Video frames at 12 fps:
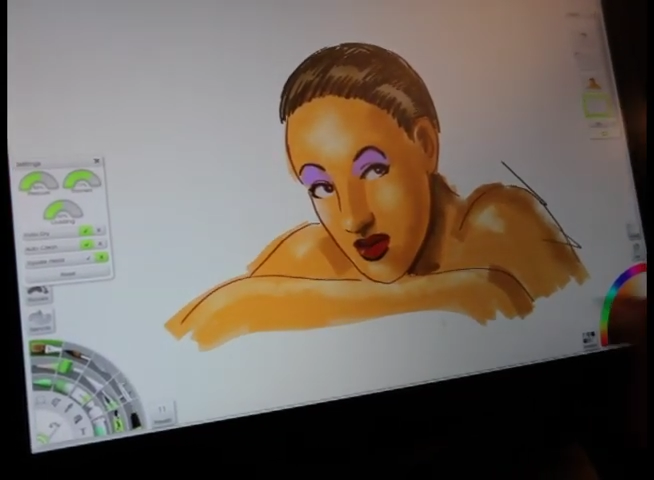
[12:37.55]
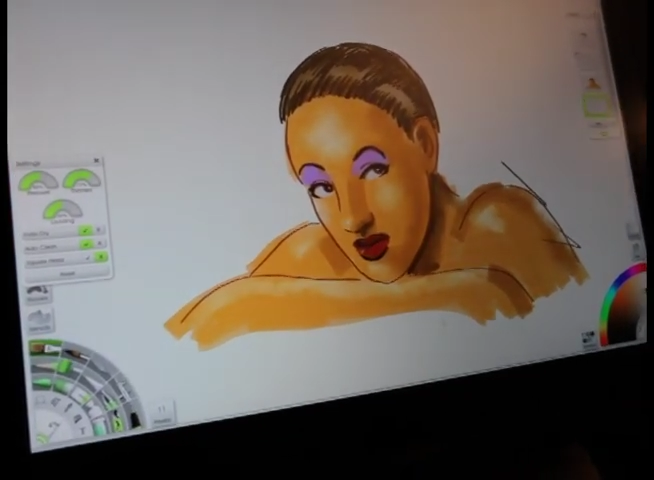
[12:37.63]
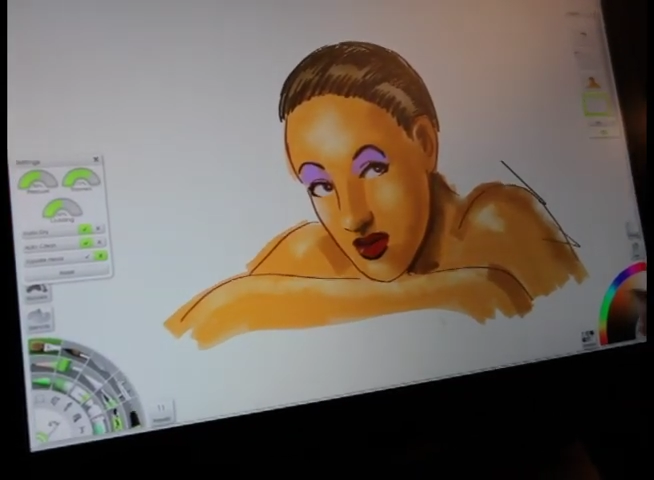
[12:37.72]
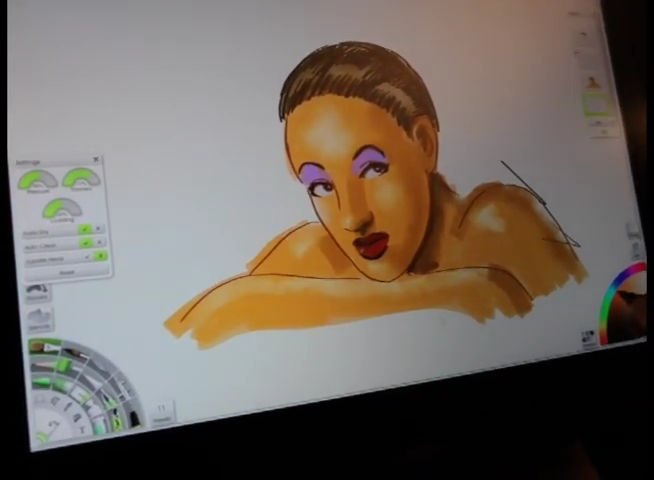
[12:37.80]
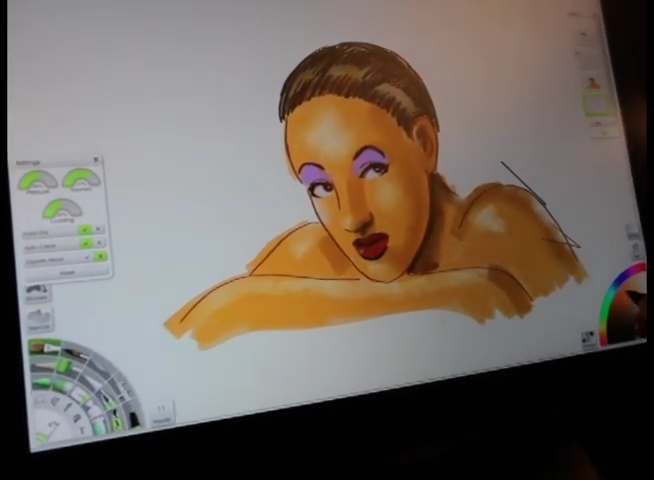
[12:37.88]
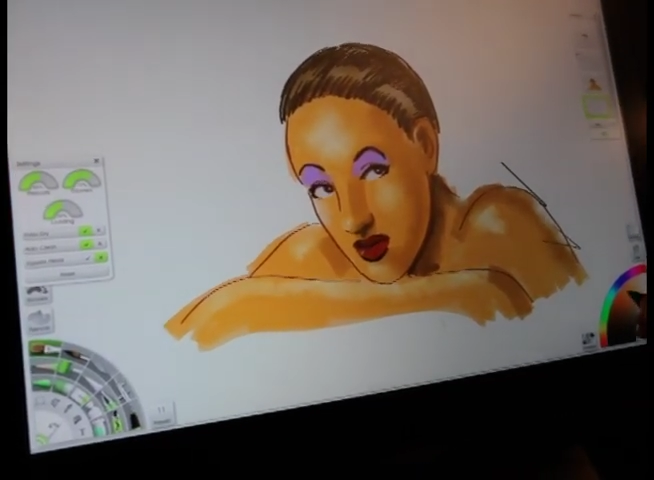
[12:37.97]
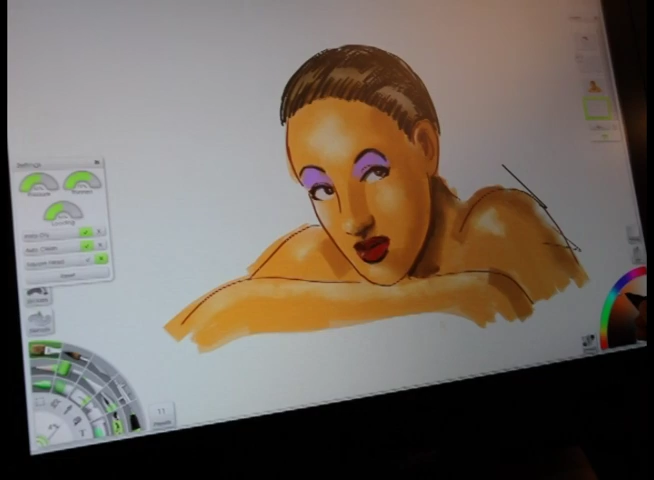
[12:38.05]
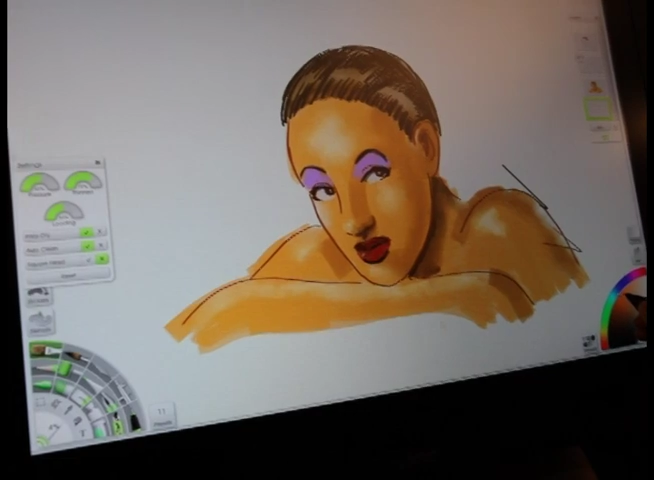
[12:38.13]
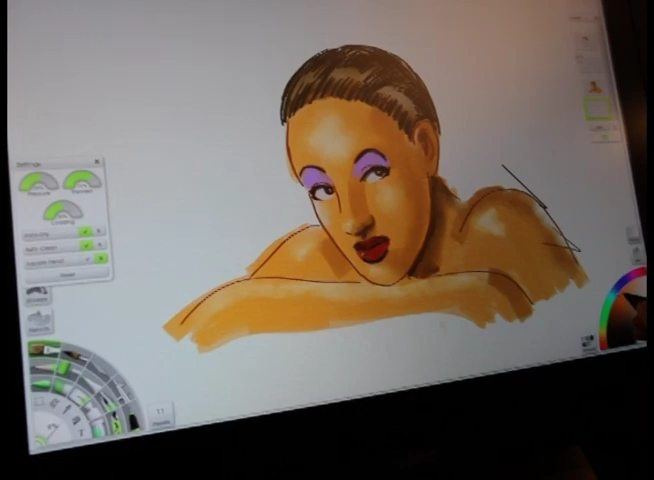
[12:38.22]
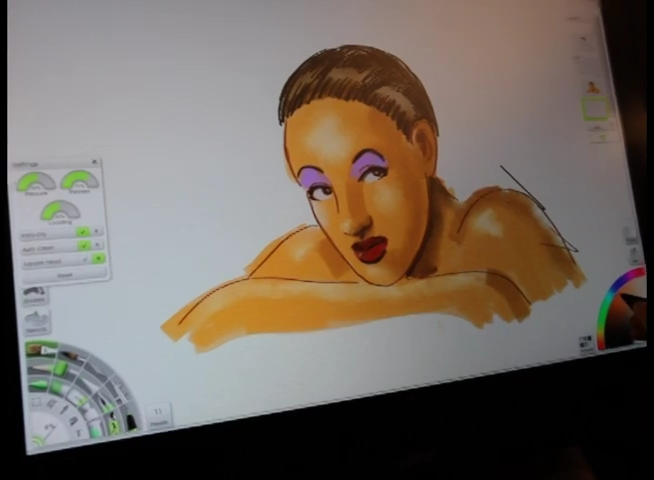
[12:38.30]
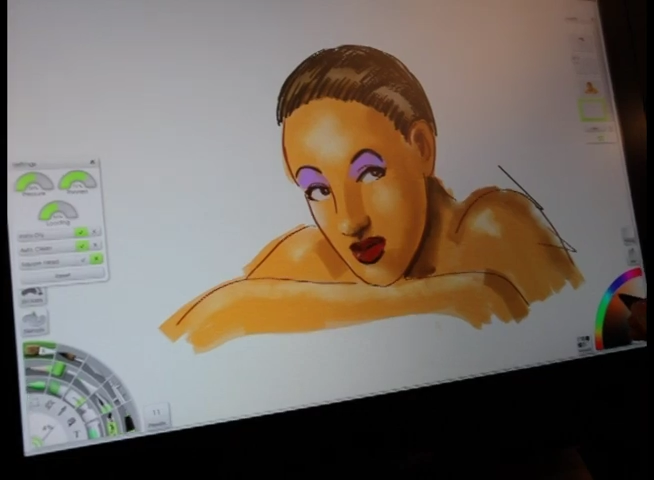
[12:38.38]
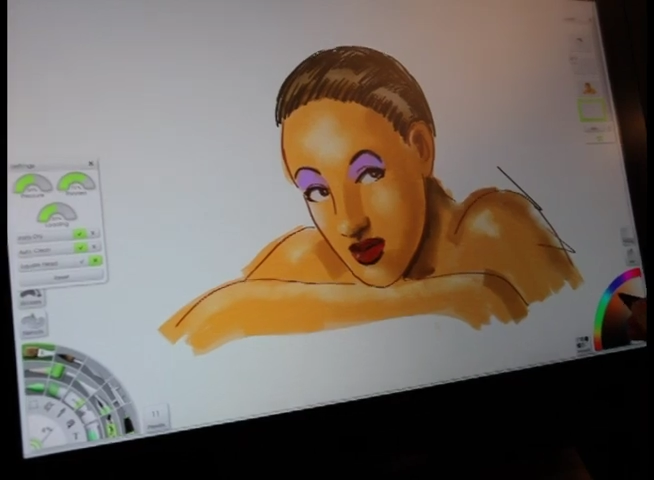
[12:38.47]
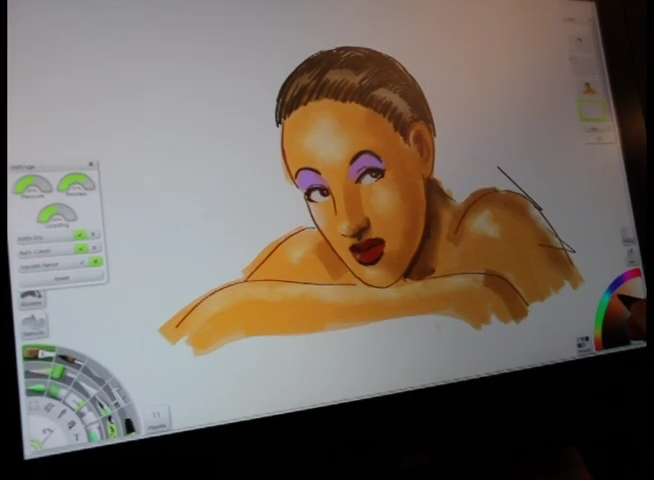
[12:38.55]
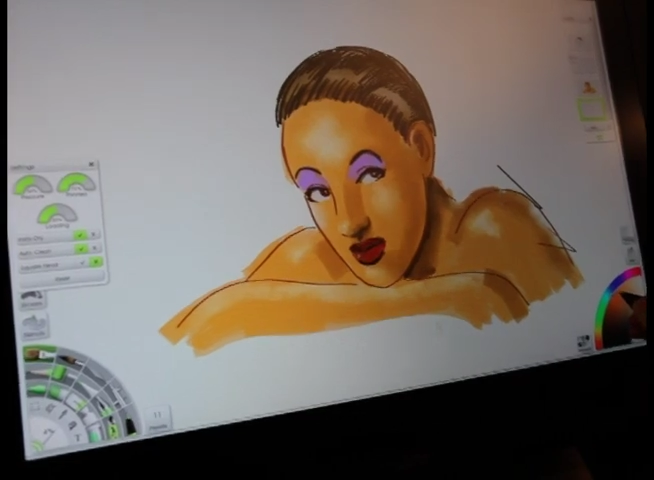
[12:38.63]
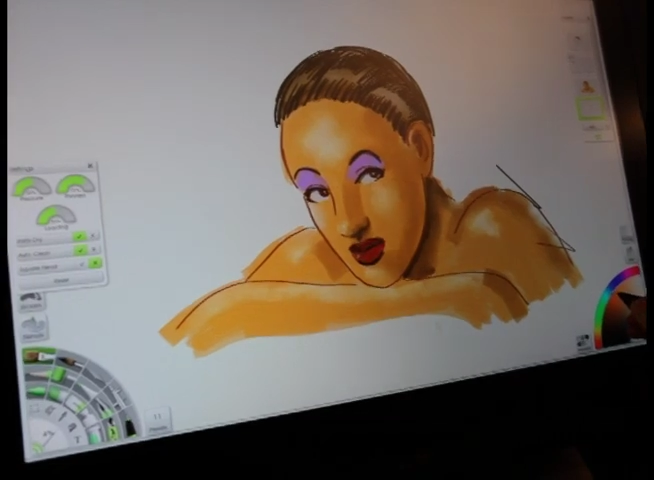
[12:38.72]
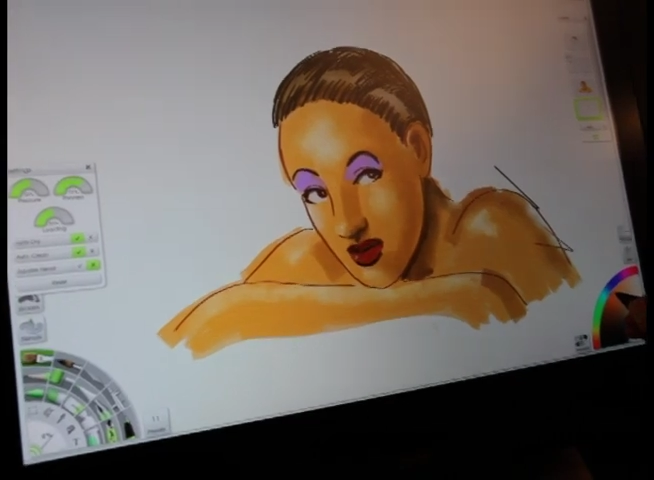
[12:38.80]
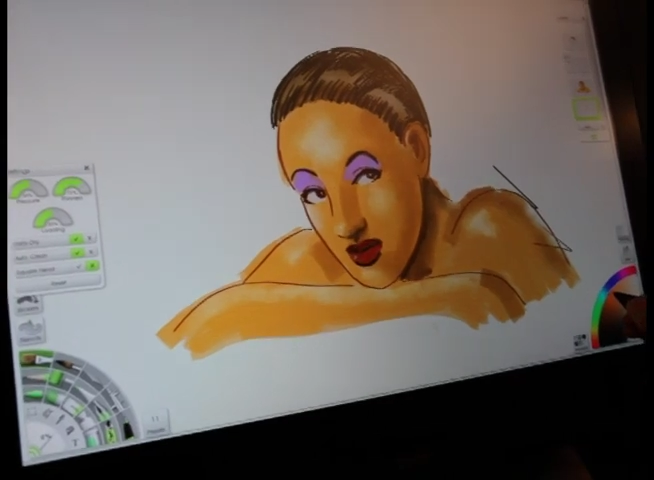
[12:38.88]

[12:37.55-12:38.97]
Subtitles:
so it's separated from